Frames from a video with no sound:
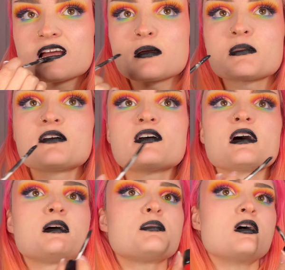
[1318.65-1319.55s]
my
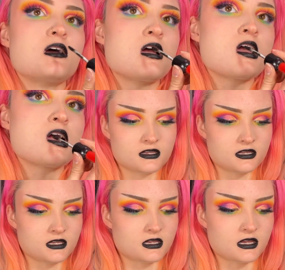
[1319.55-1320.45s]
vibe.
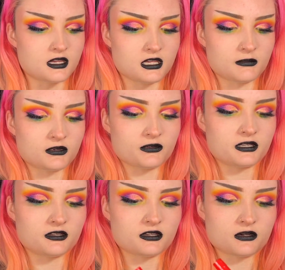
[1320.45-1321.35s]
I am
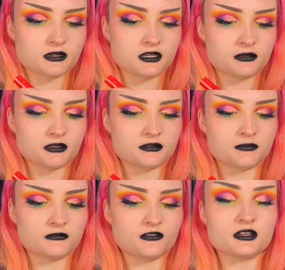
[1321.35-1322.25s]
going to go in with a
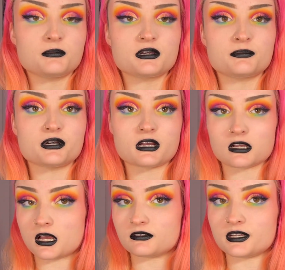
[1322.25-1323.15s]
little bit of black
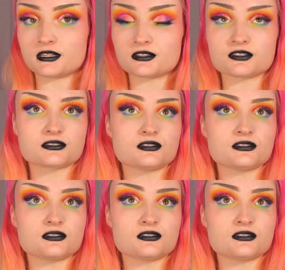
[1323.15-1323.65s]
eyeliner just to